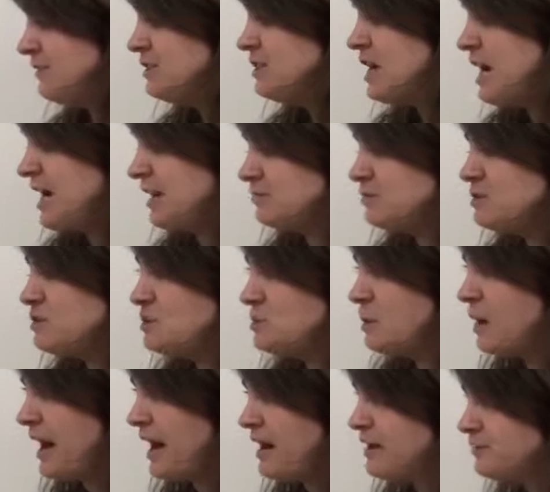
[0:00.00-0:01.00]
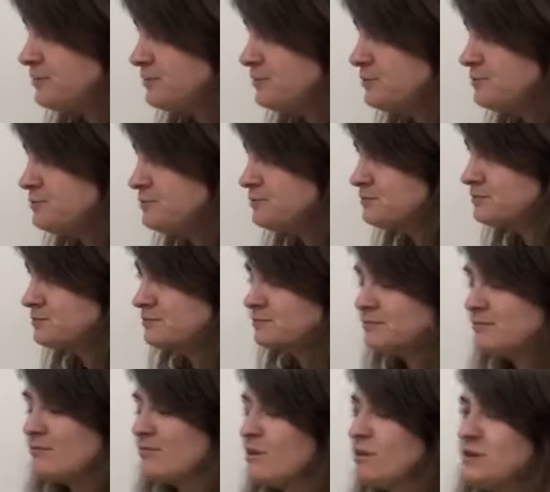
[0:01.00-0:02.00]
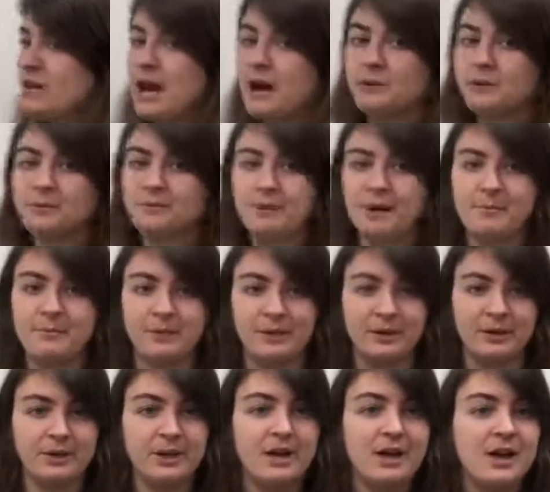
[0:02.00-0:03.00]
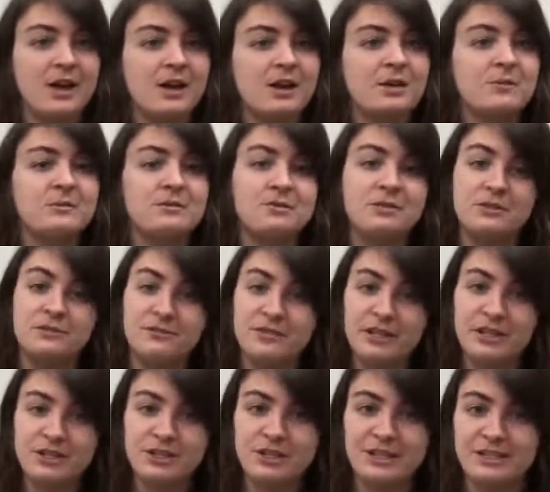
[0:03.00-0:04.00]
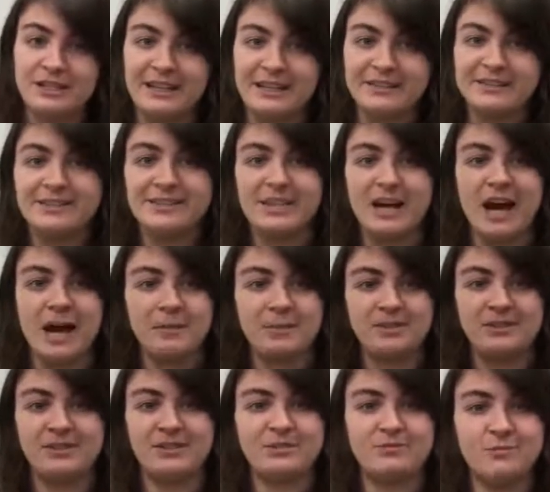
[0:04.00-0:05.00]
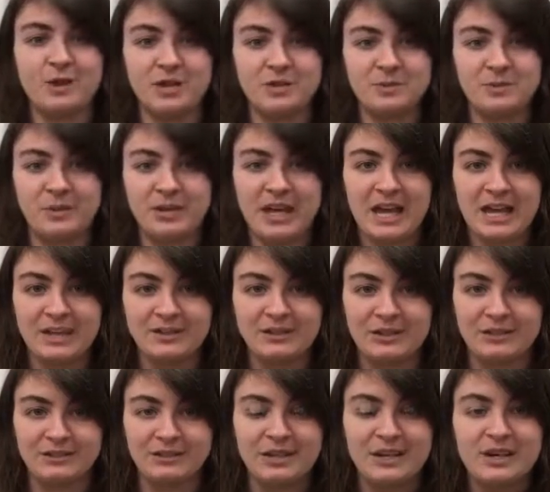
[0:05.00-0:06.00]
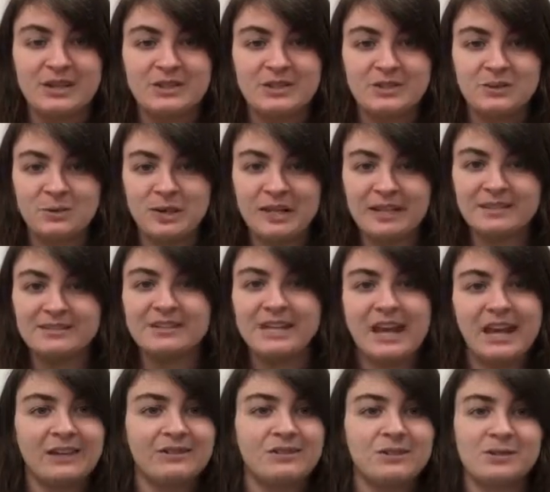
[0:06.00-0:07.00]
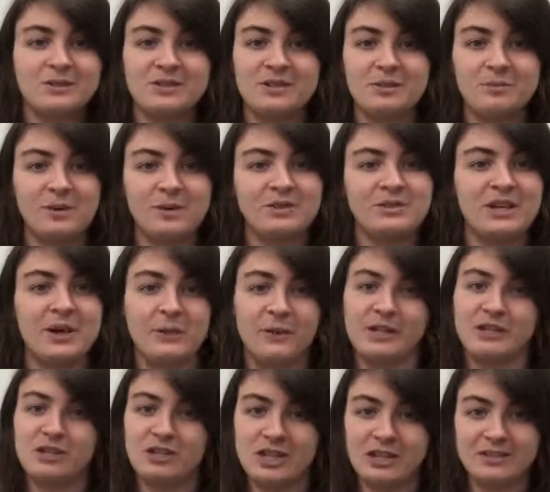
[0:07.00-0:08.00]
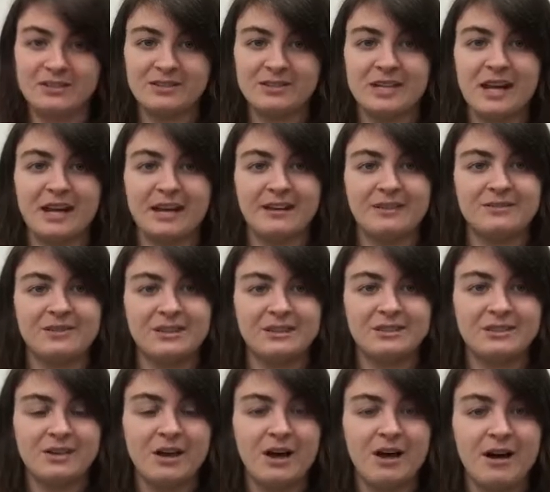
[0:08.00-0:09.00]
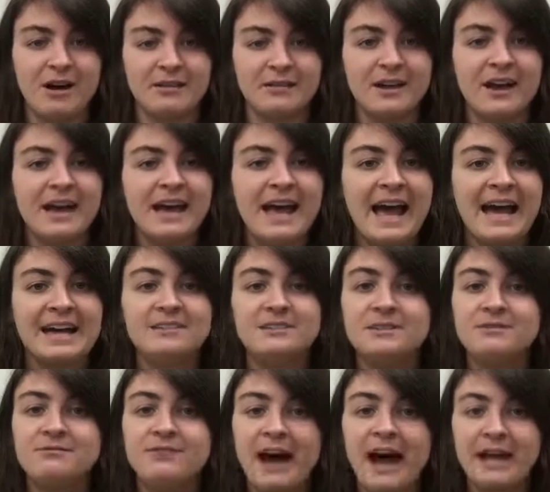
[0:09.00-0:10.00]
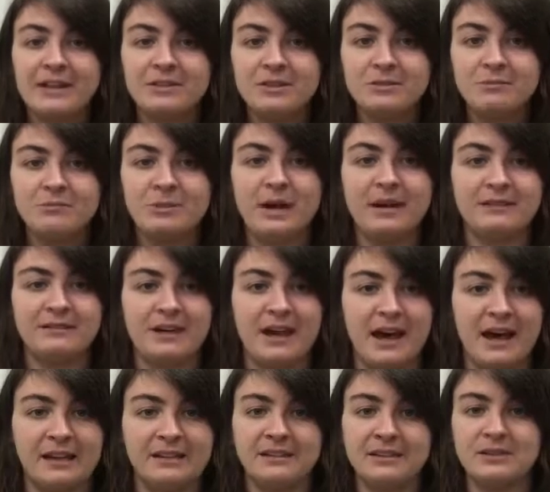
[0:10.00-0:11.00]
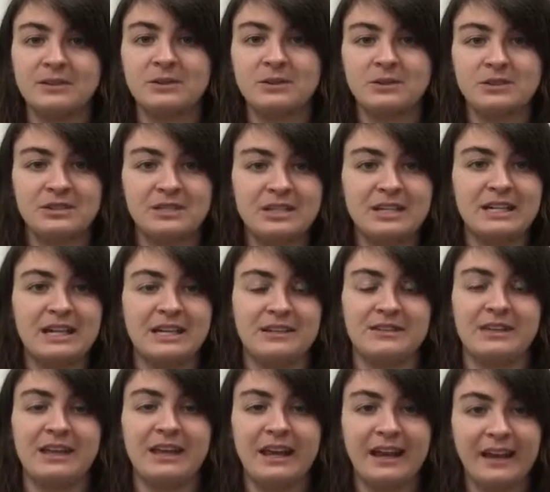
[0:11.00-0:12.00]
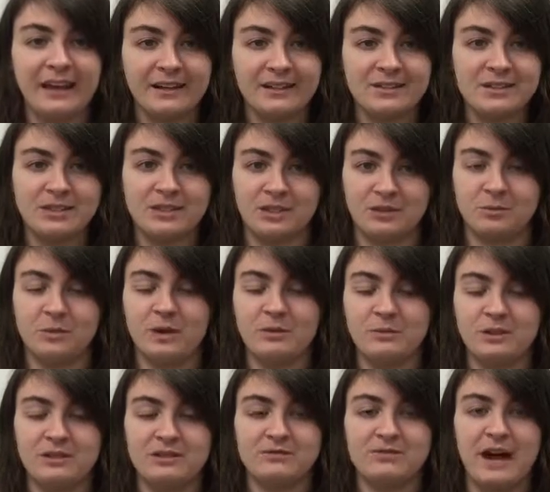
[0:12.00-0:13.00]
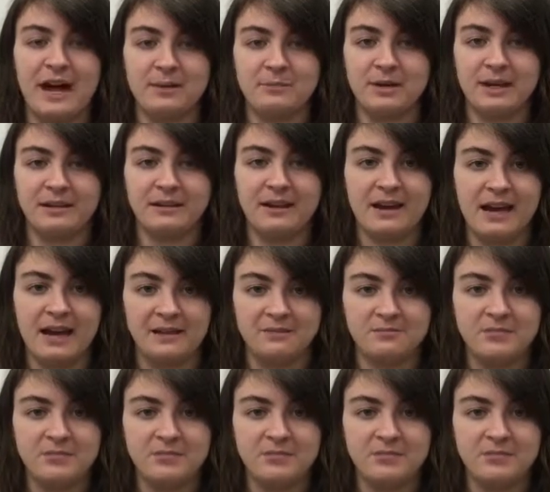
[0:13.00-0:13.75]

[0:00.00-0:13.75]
for times 12. Now remember, division is the opposite of multiplication. So we can take those numbers that we just sang in the song and divide them by 9 in order to get the answer when we divide by 9.